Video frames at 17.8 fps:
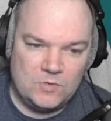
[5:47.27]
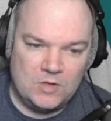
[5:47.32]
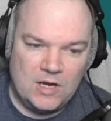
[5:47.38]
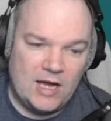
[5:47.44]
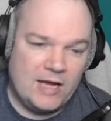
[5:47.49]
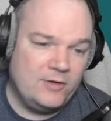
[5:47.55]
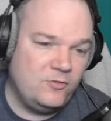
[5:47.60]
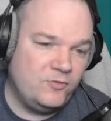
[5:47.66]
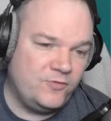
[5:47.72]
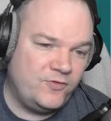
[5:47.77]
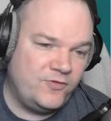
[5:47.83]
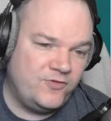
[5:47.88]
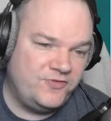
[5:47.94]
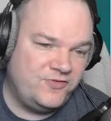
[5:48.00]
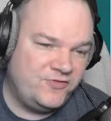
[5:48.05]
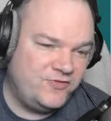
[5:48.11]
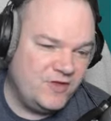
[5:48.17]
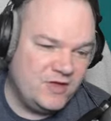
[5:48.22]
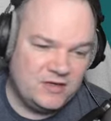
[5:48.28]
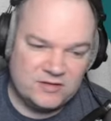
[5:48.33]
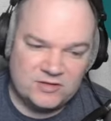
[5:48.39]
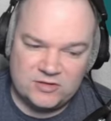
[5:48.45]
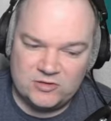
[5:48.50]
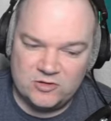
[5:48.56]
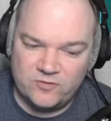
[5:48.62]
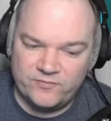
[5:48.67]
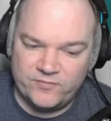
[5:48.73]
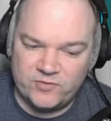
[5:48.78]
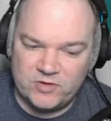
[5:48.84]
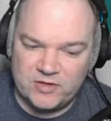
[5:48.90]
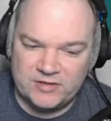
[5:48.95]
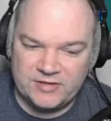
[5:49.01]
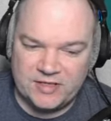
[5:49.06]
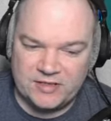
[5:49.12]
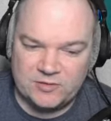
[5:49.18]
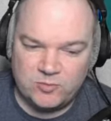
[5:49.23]
I don't think silver
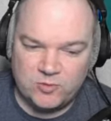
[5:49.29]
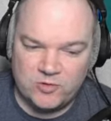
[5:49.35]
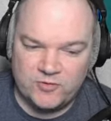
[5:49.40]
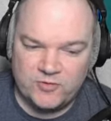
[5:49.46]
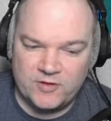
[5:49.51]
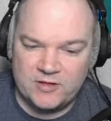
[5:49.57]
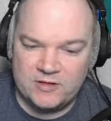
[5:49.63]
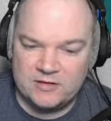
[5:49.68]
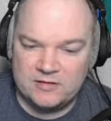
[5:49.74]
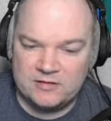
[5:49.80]
is as worth it.